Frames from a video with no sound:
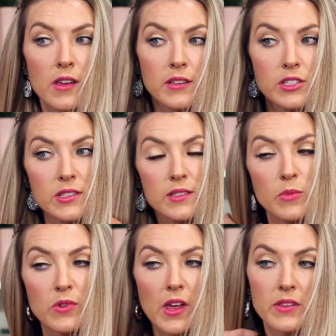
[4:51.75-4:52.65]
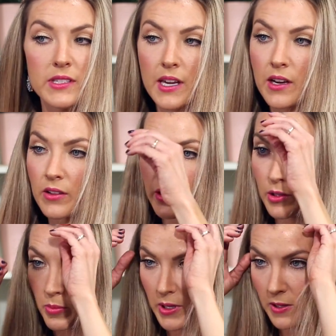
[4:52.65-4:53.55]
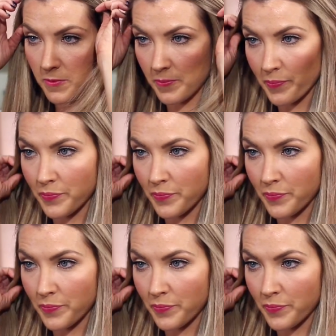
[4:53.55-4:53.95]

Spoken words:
And just smooth out this hair a little bit.